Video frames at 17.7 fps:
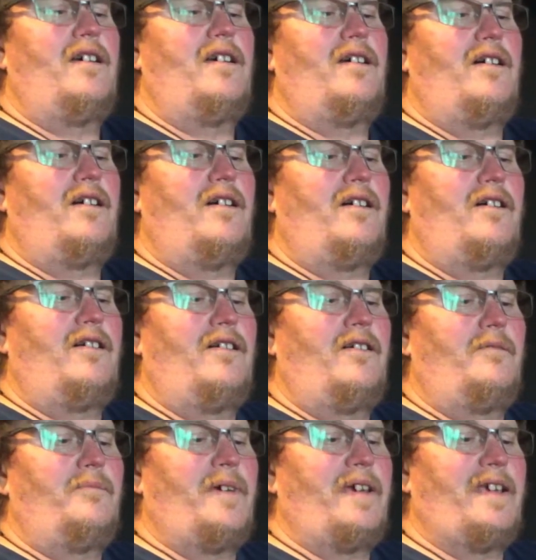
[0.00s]

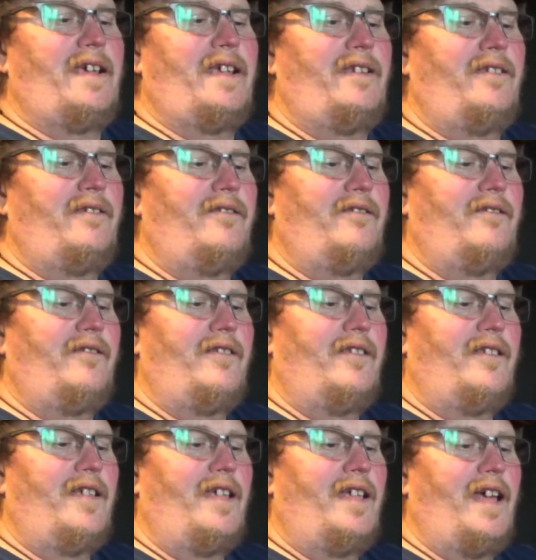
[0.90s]
Oh man,
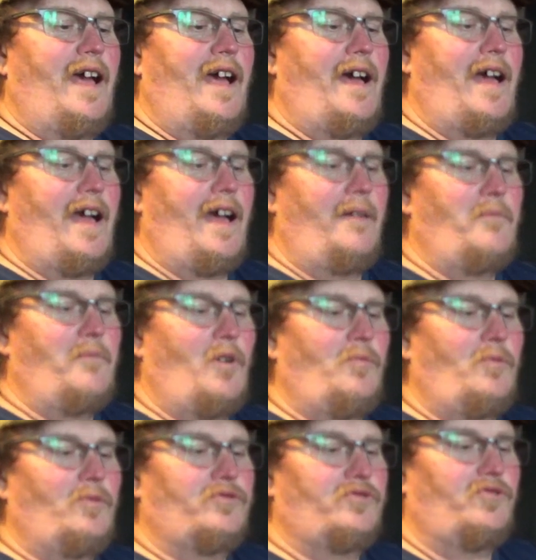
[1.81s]
I'm
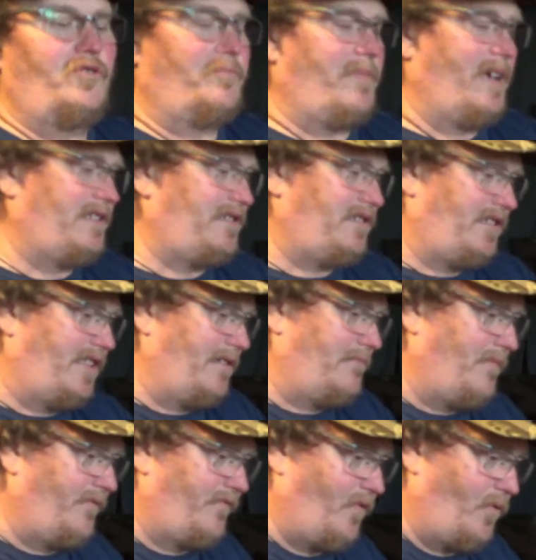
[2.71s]
almost going to bet you
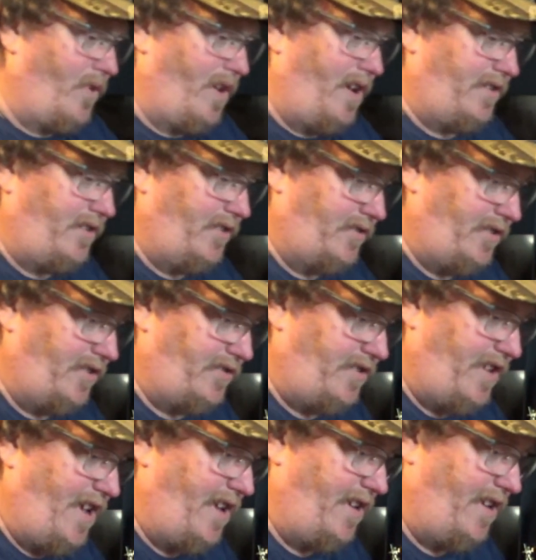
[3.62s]
that before I took this
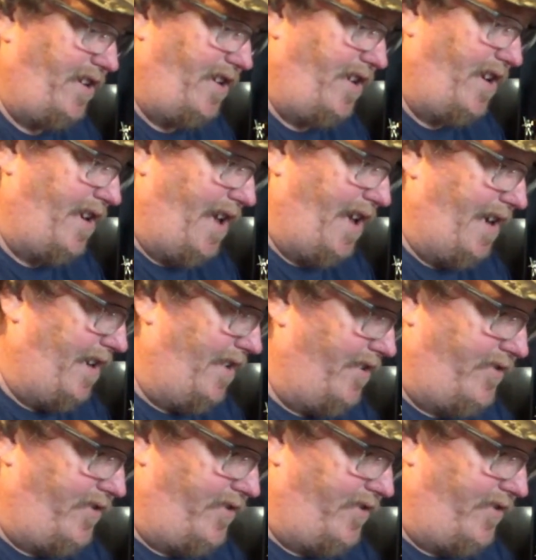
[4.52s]
down and done it, I didn't